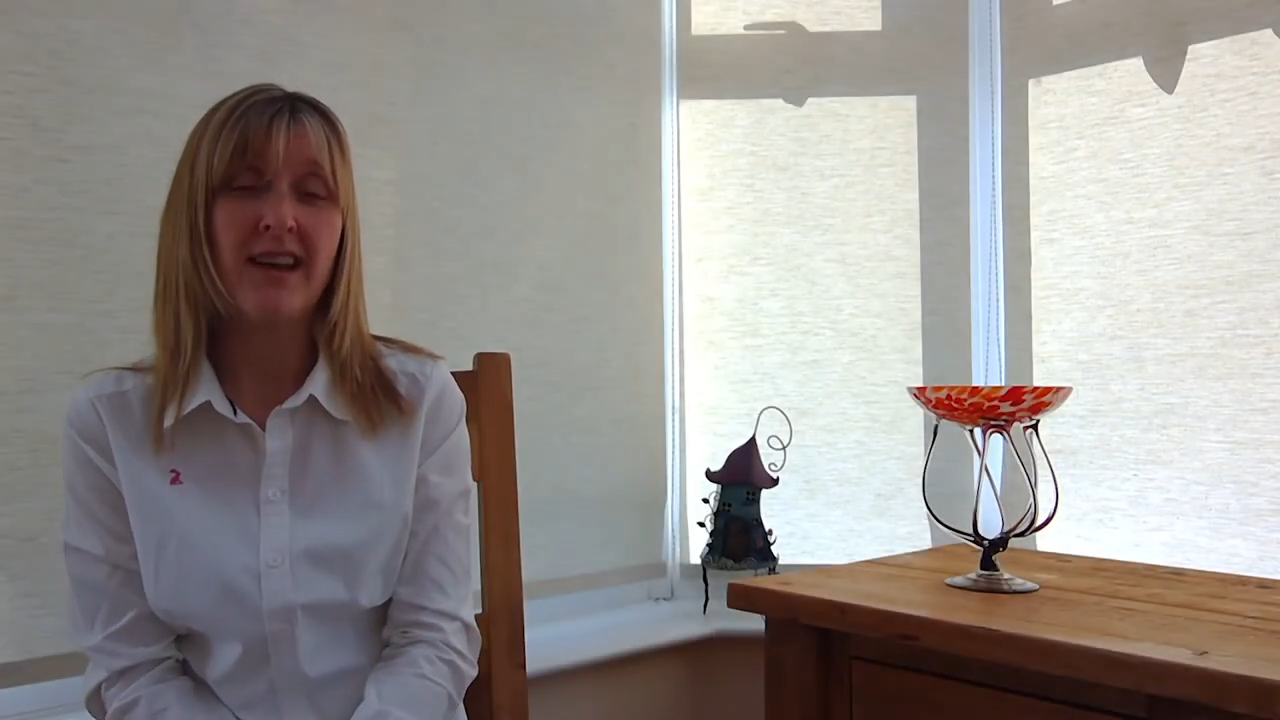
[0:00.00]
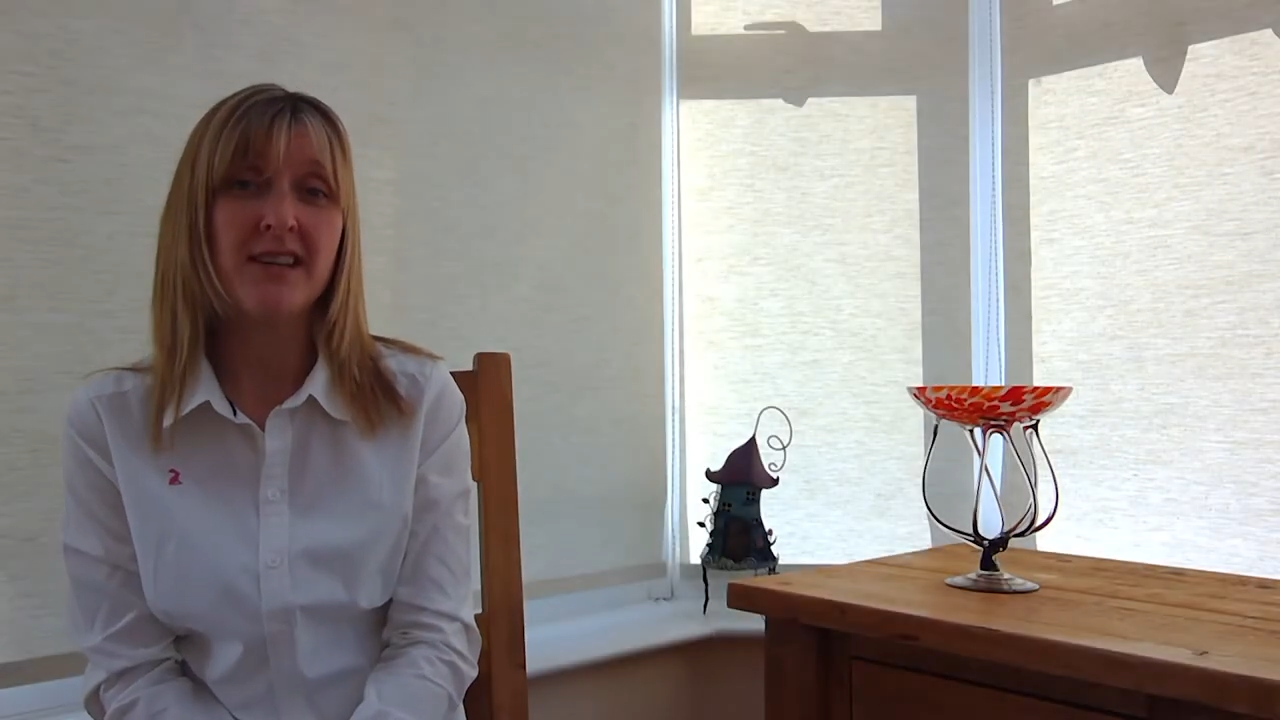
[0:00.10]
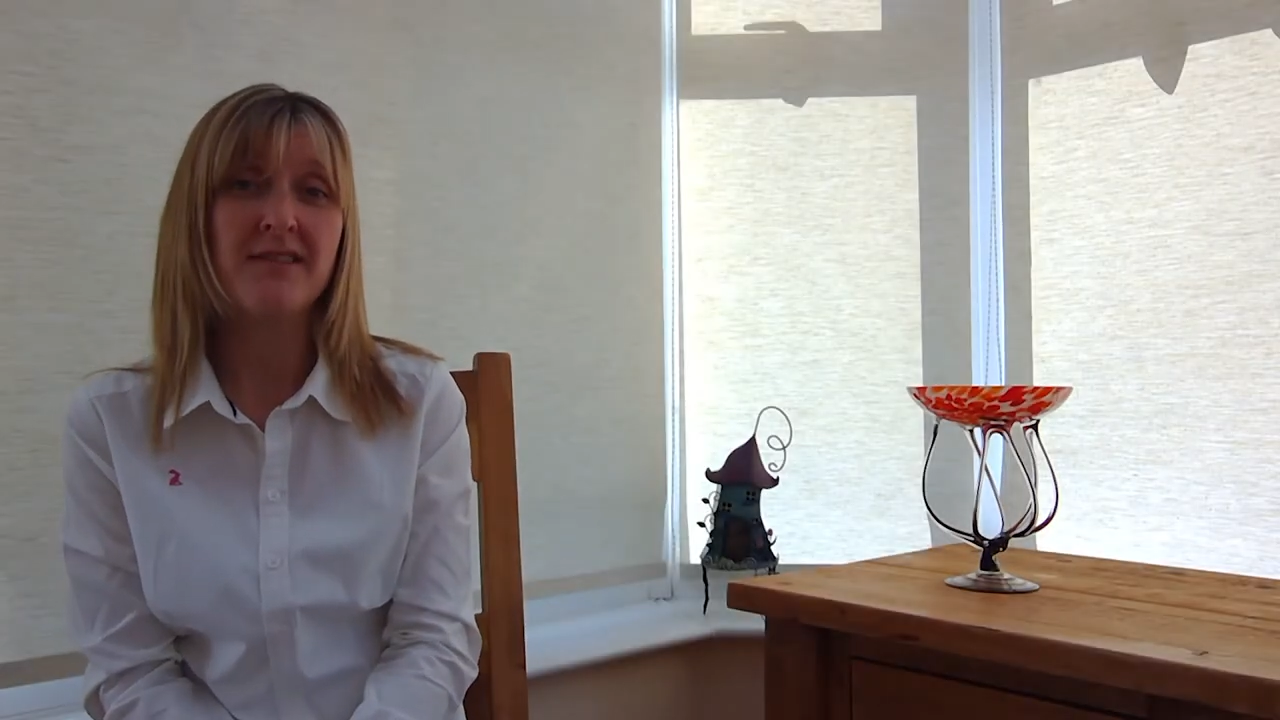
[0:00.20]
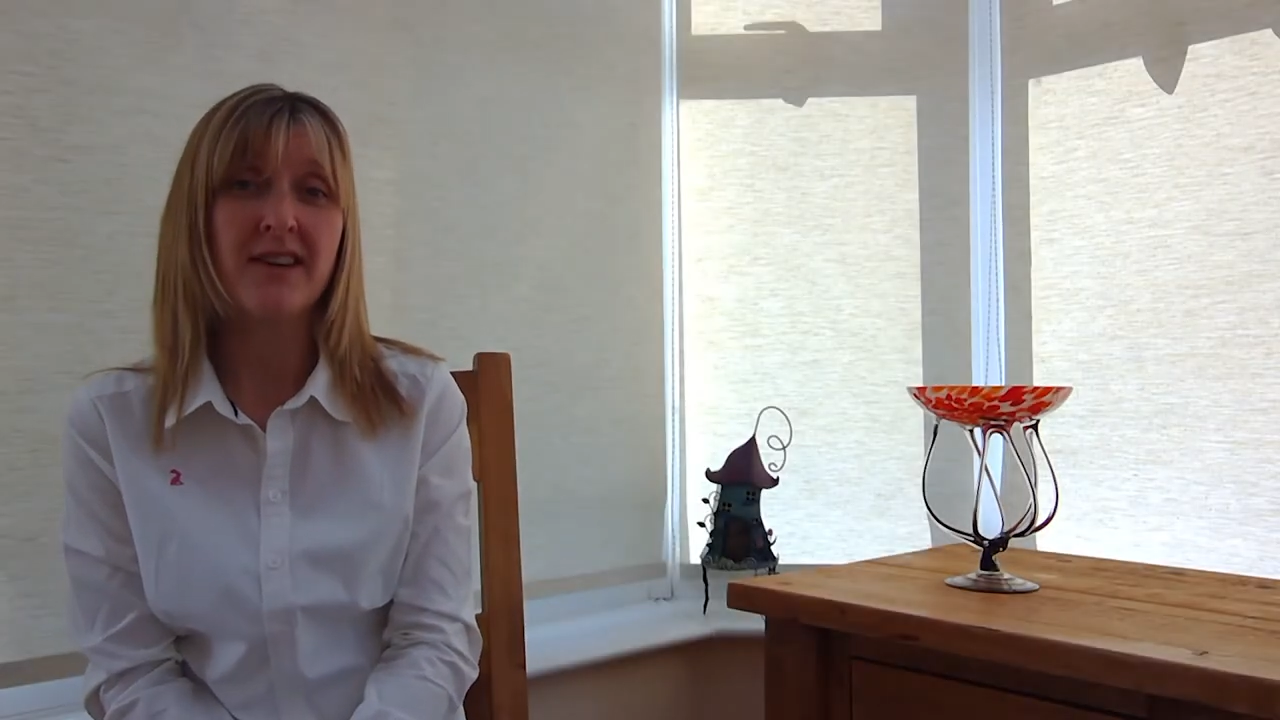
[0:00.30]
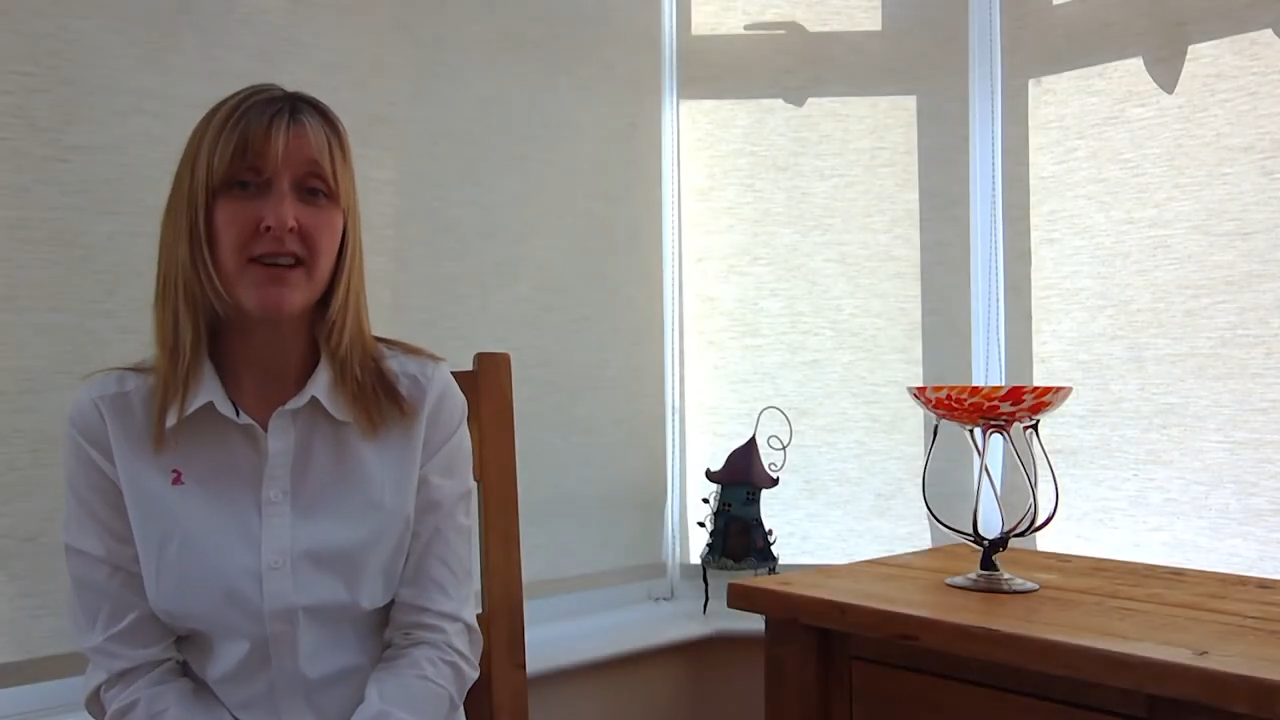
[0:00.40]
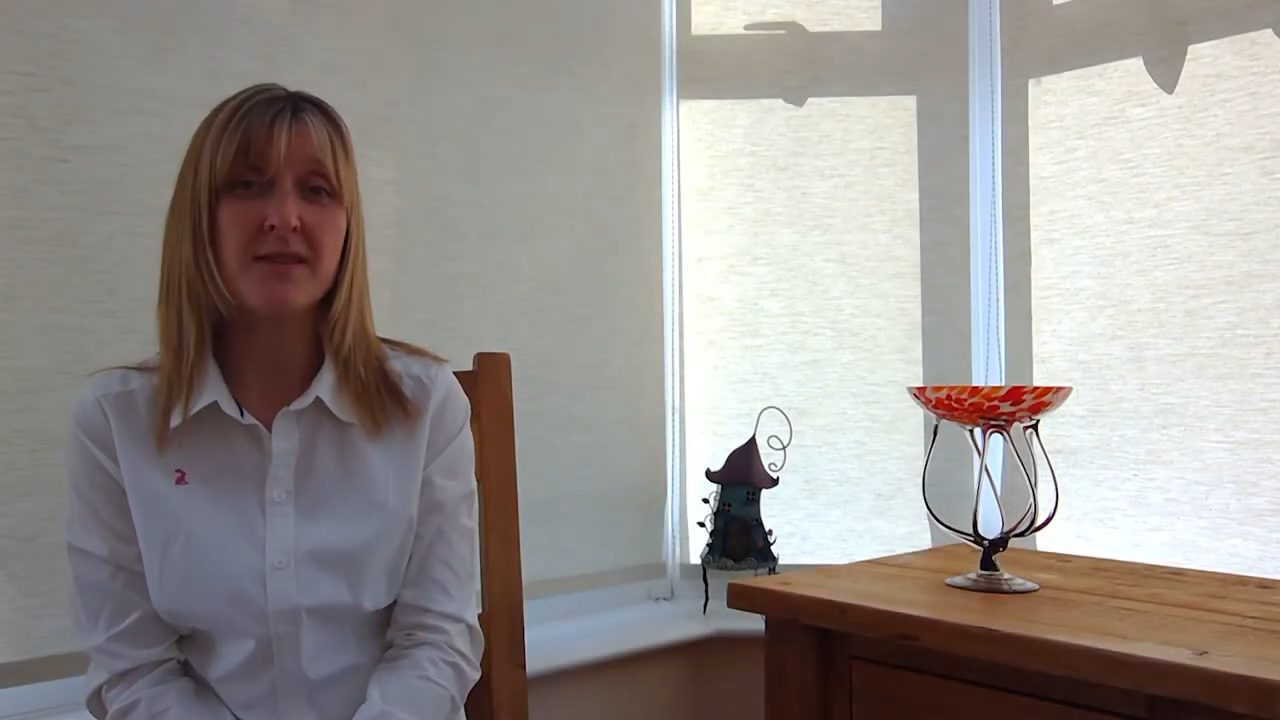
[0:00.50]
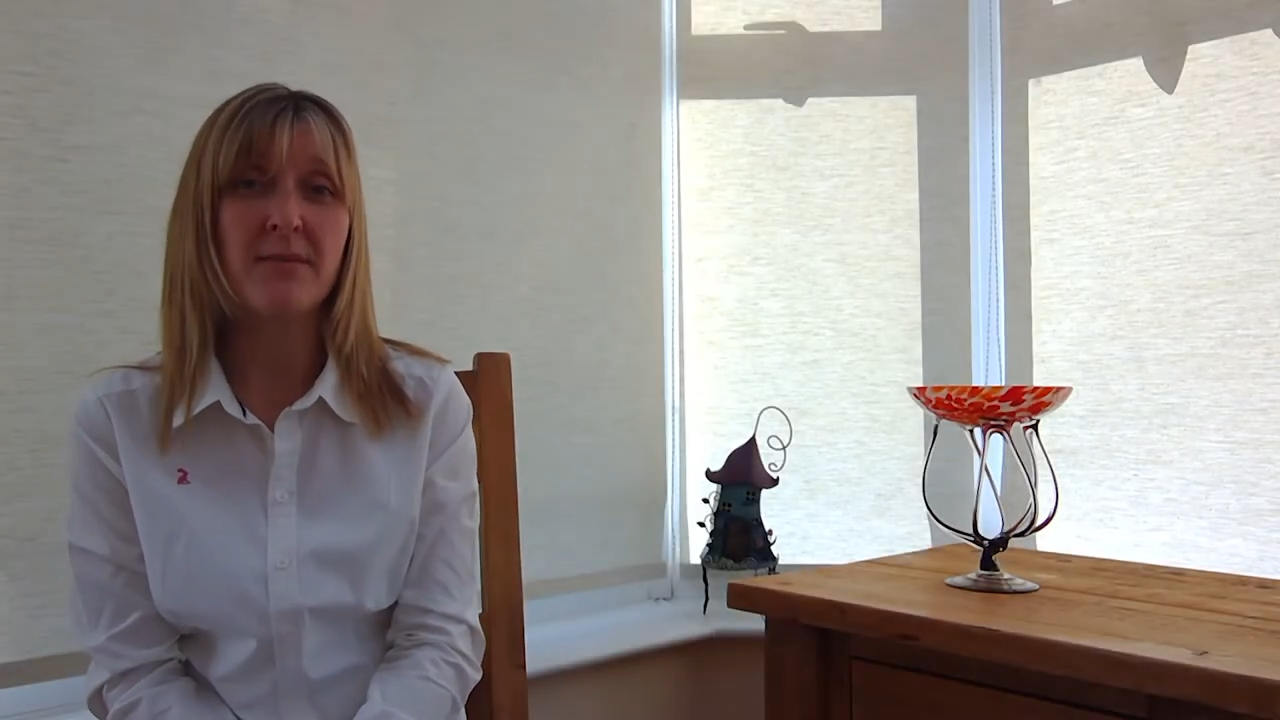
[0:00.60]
I advise